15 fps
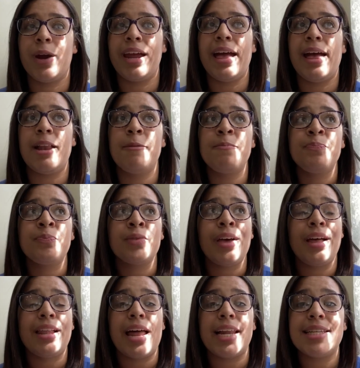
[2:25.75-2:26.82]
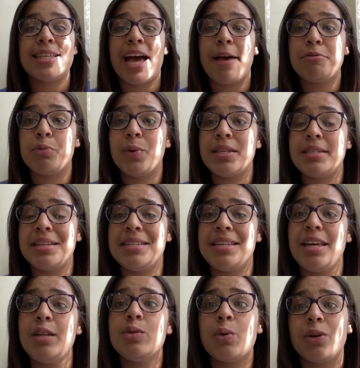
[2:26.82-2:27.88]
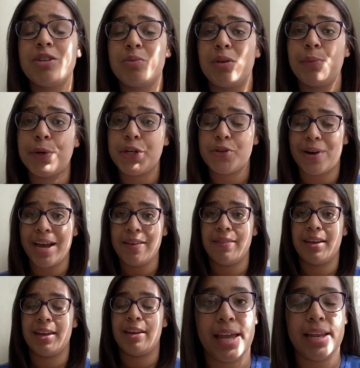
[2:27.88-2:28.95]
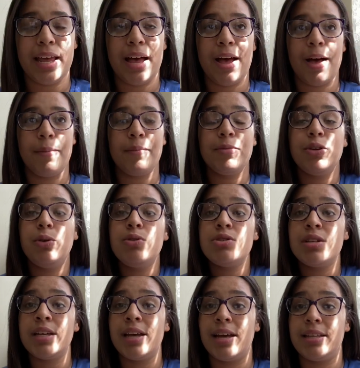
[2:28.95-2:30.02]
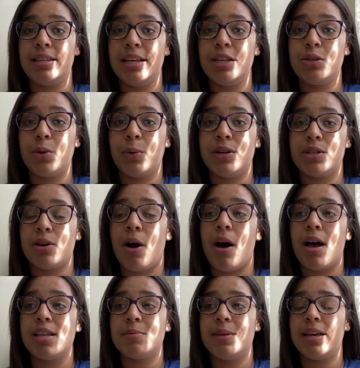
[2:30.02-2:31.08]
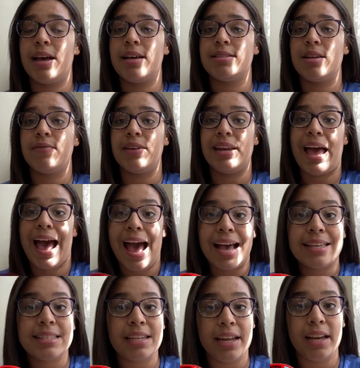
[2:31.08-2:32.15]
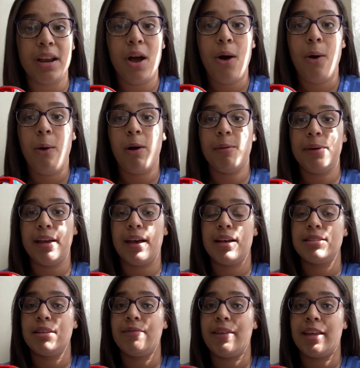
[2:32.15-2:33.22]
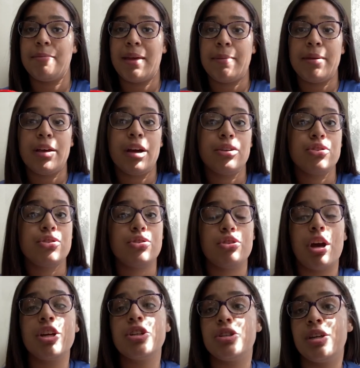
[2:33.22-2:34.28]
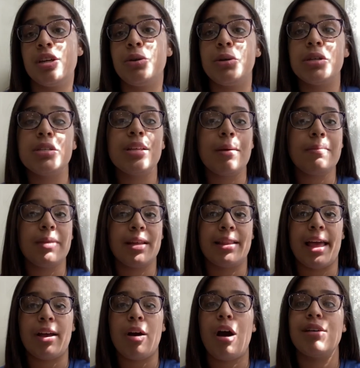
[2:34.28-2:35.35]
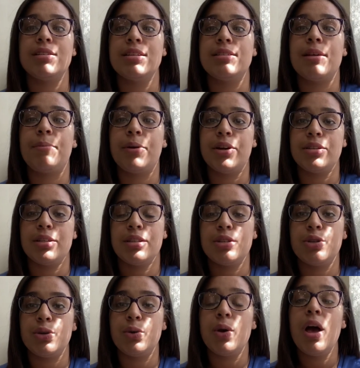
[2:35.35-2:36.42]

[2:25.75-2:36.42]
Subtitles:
And a lot of times we see detours when we're driving, and usually a detour is caused because of an accident or because of like maybe construction or something that causes a person to